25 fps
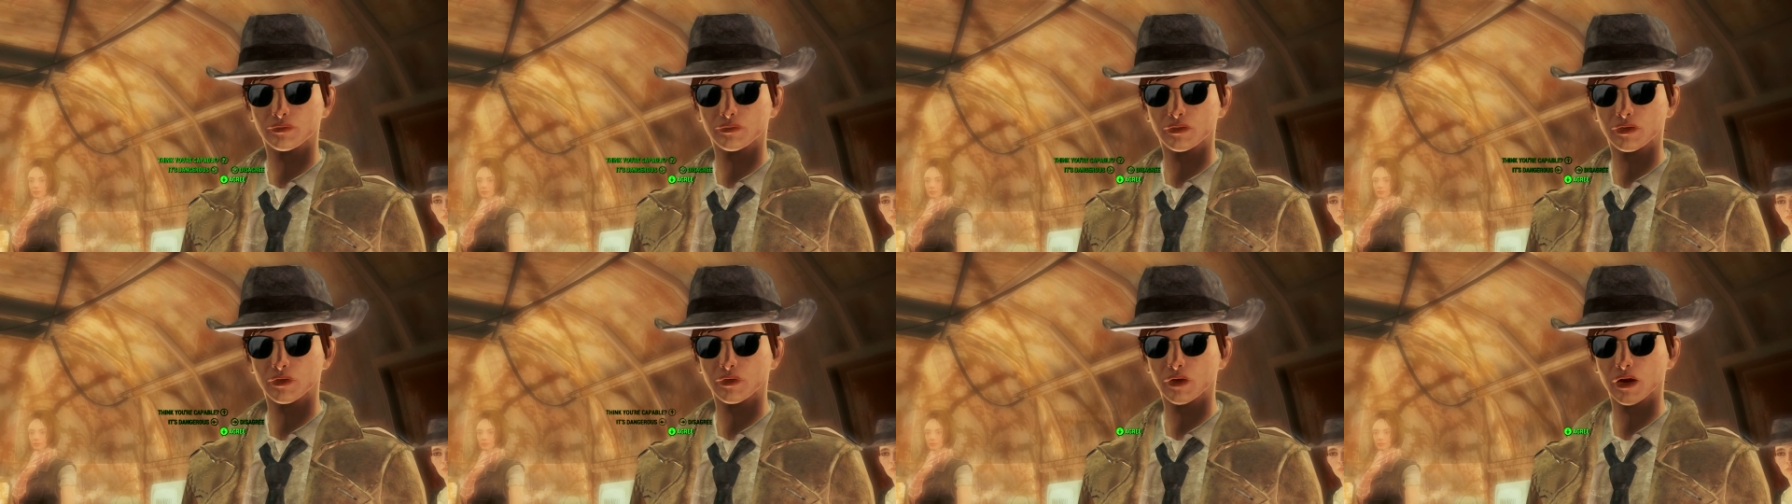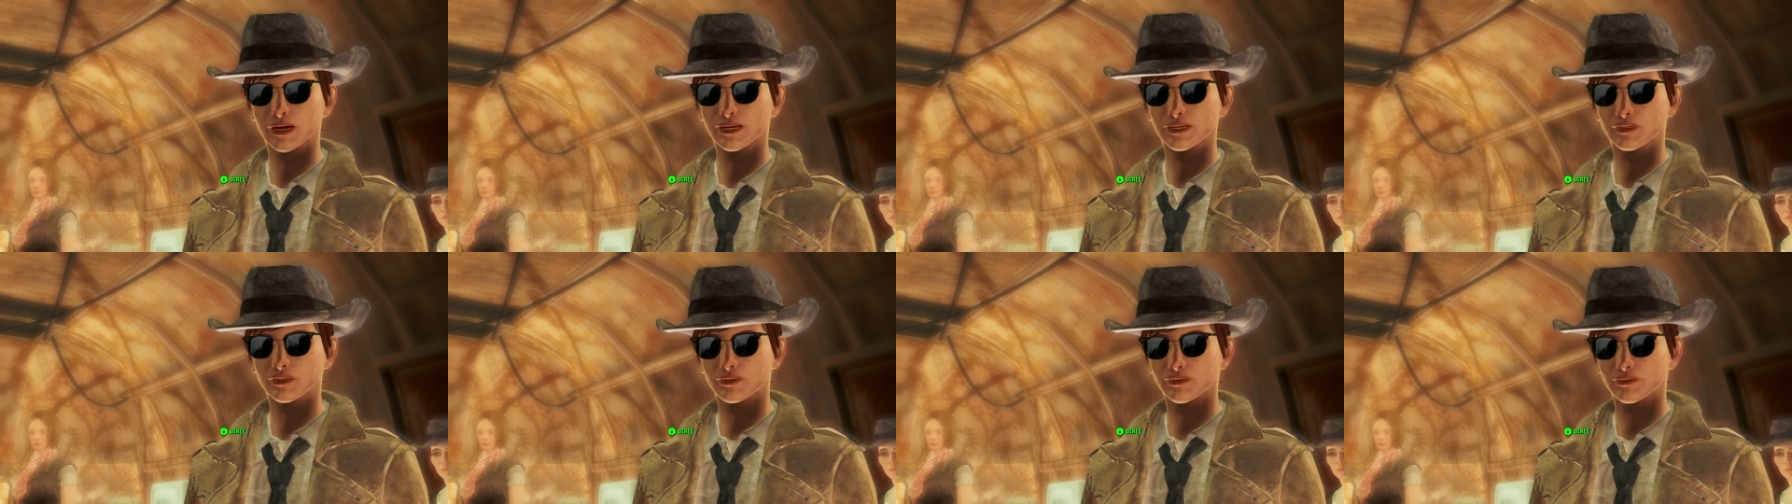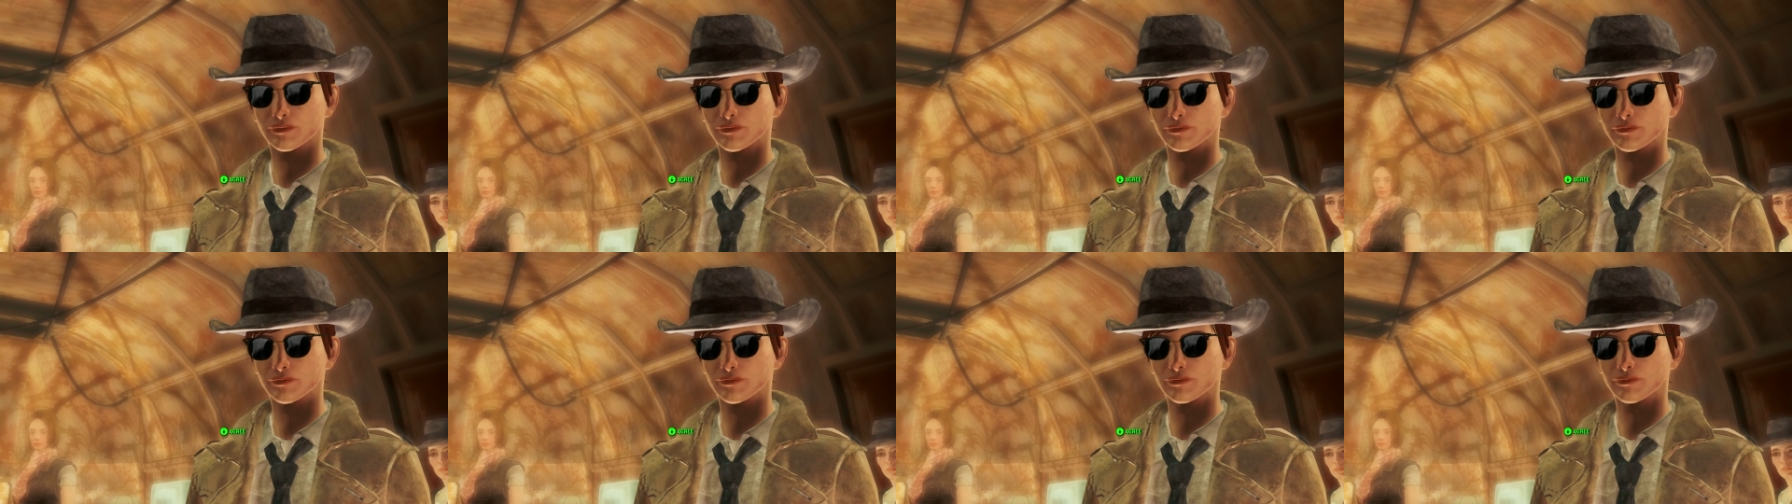All right.
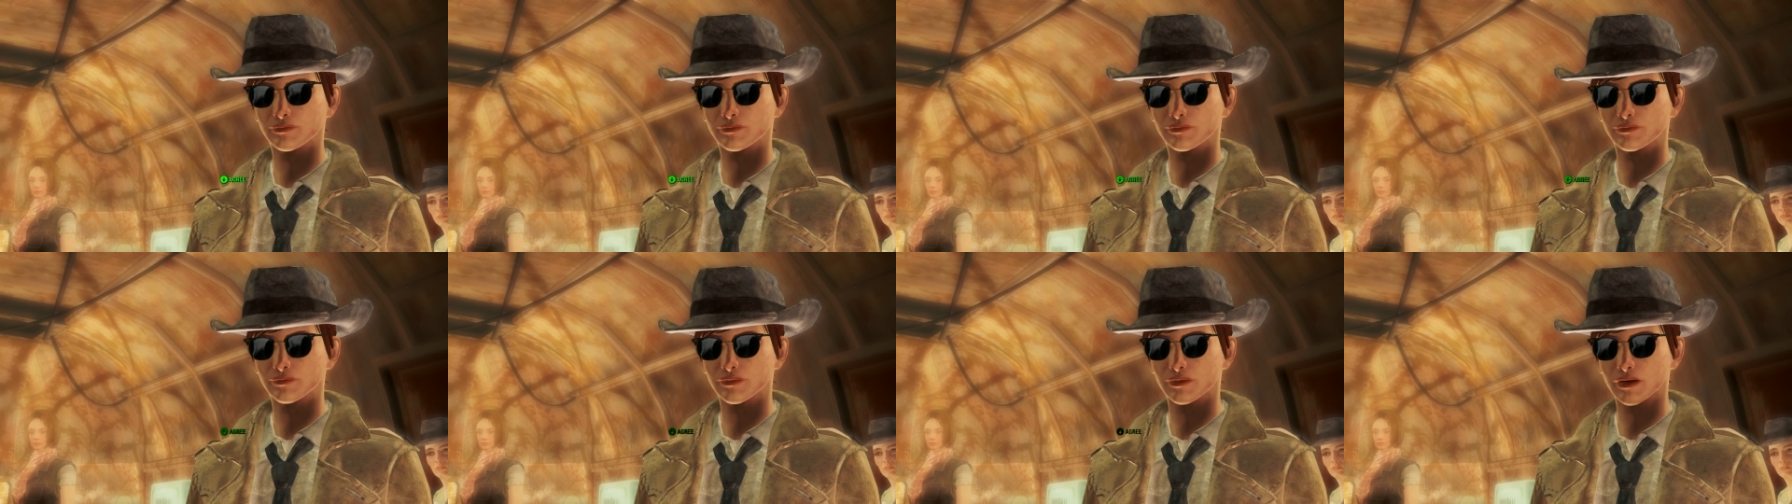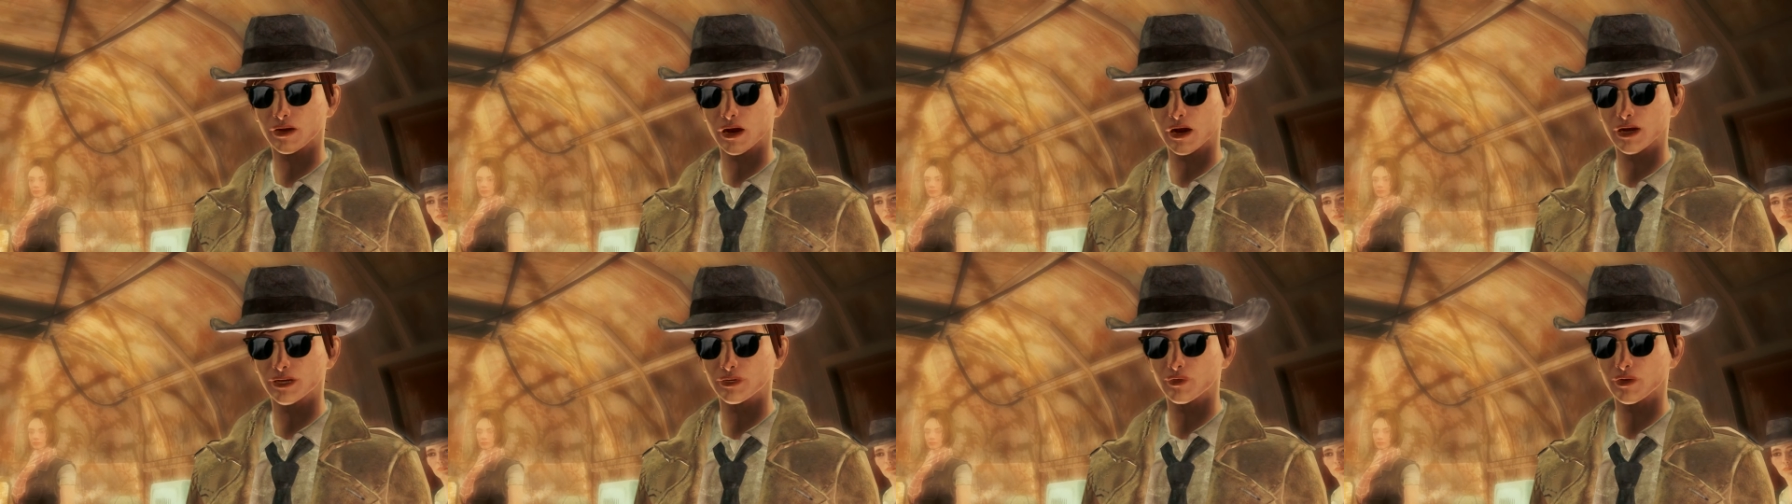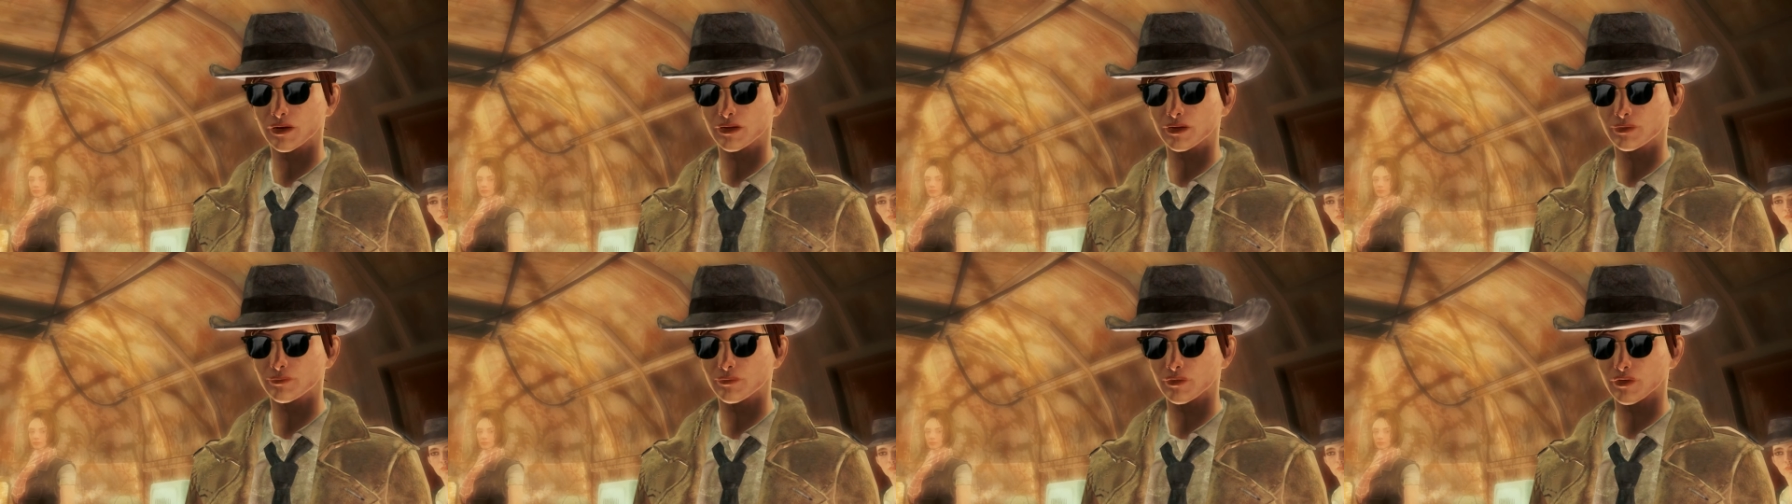I'd
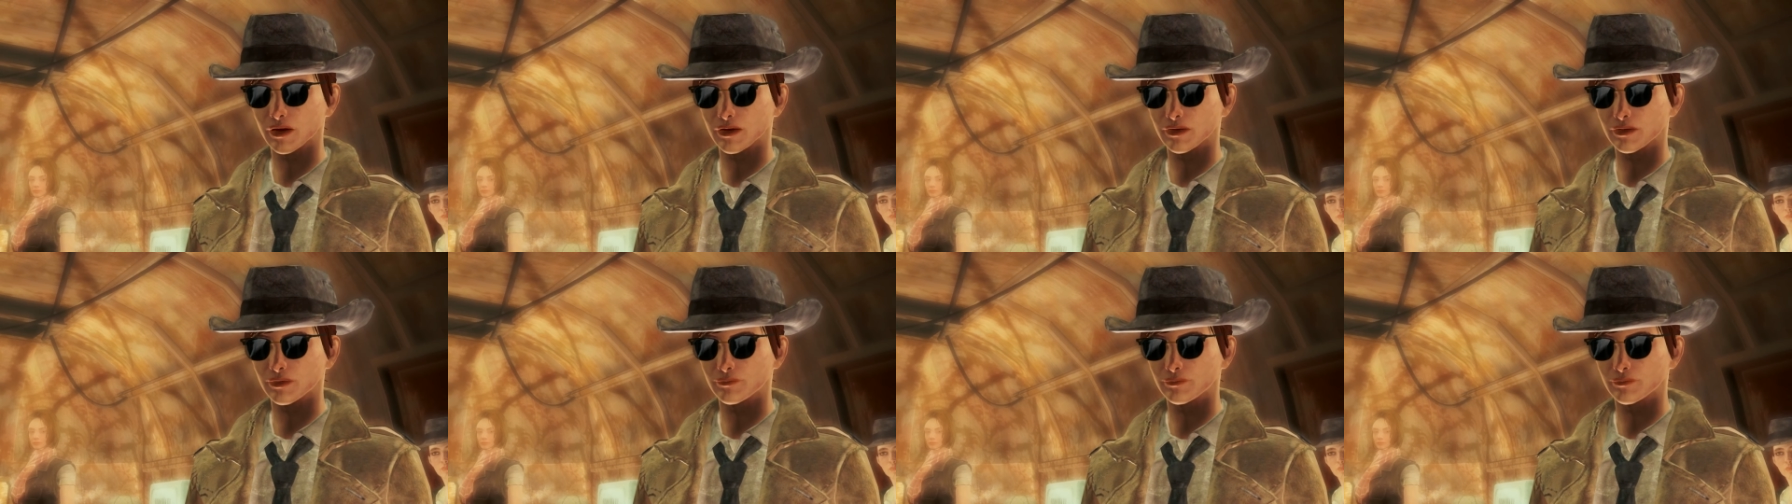welcome the